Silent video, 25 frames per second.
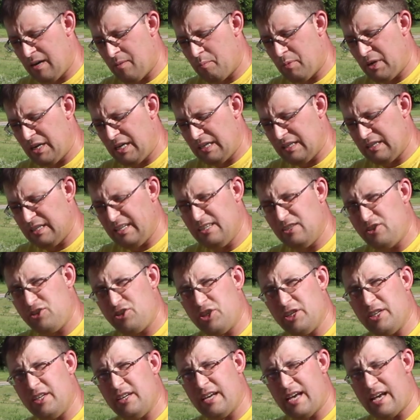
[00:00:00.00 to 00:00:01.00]
But at least
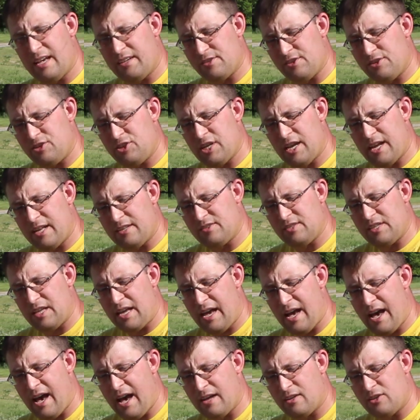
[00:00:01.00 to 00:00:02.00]
she has a chance to
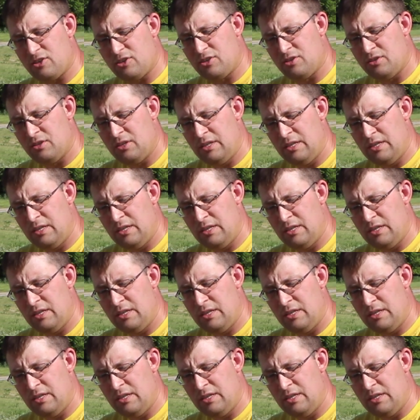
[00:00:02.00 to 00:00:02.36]
hatch.